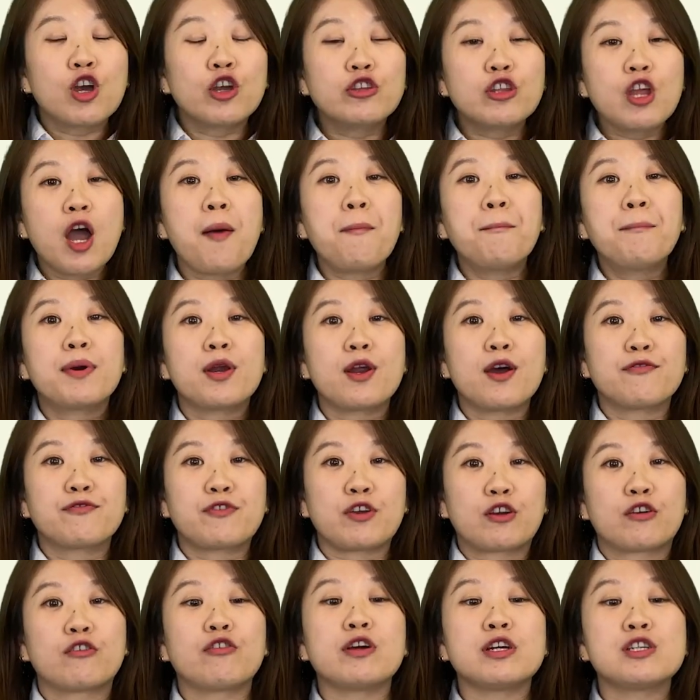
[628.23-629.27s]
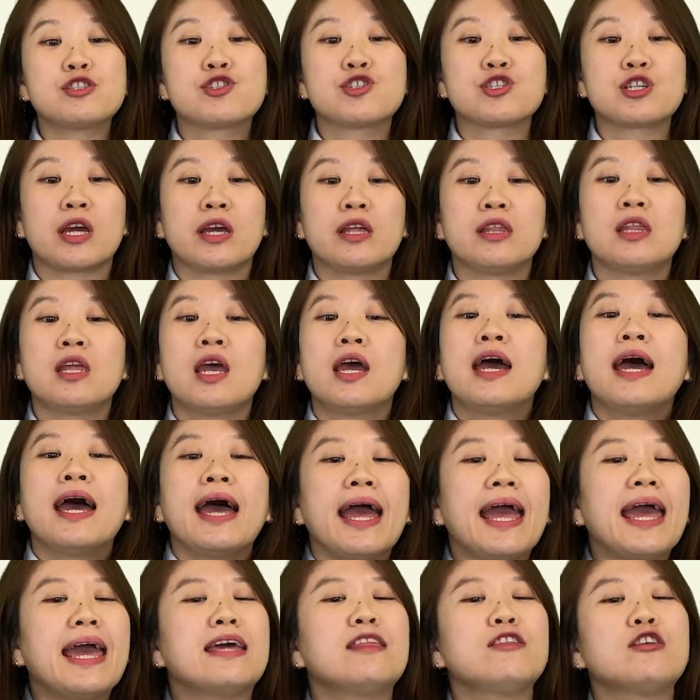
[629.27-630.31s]
The number of the Christian
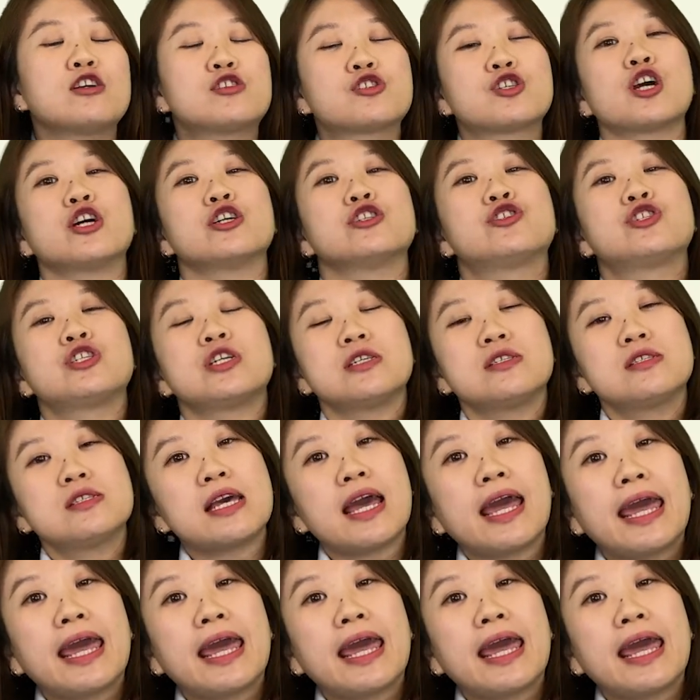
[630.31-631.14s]
and the churches